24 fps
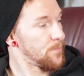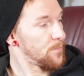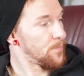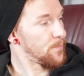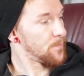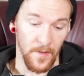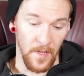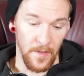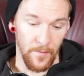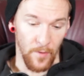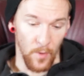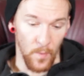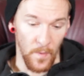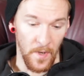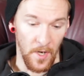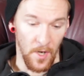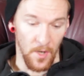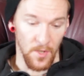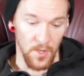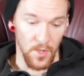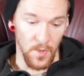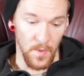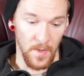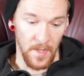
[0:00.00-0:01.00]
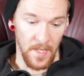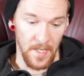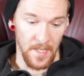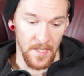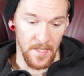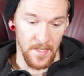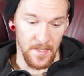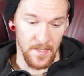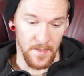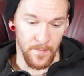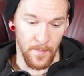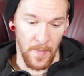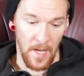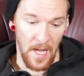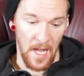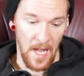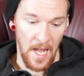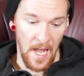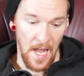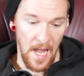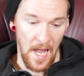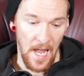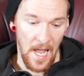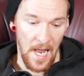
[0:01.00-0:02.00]
Flavor we are doing is
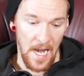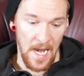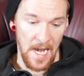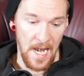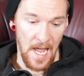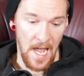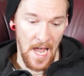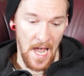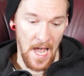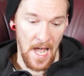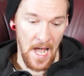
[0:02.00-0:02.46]
Rasna.